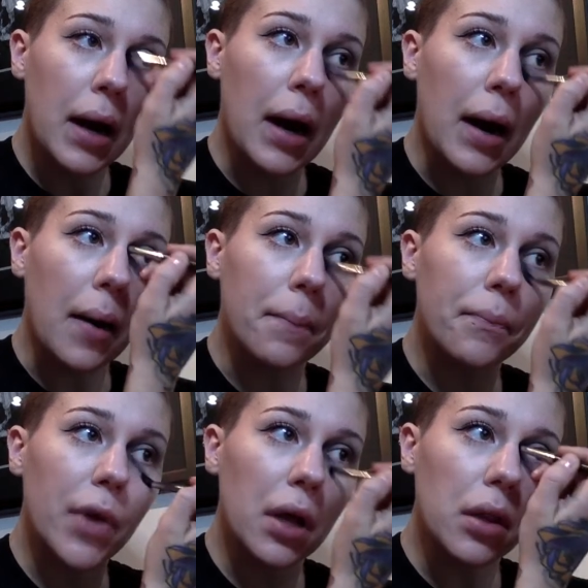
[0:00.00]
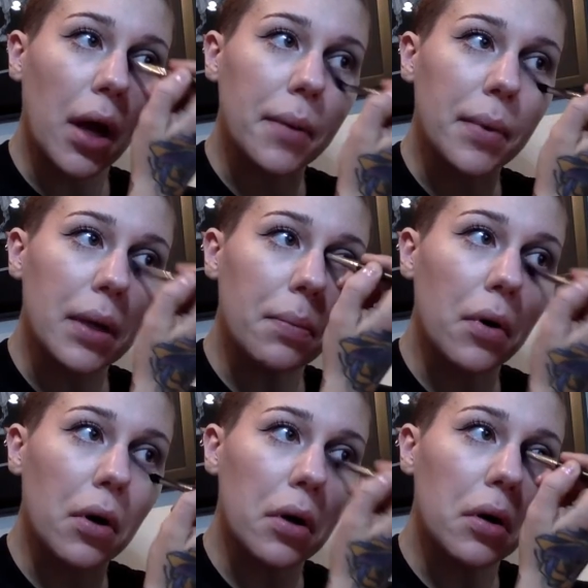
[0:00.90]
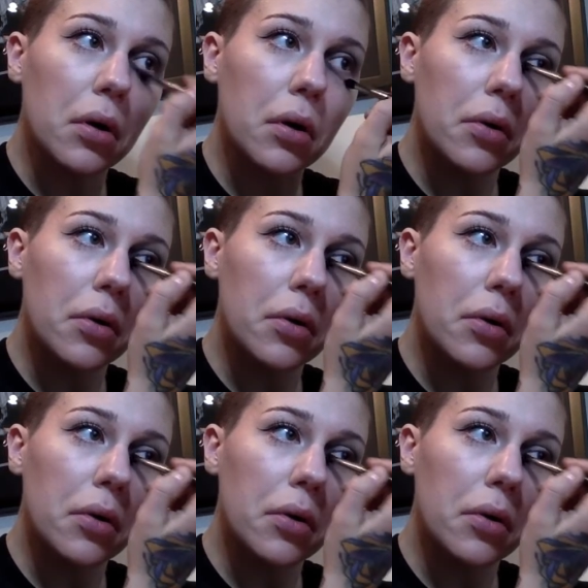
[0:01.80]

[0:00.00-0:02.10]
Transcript: A lot of people,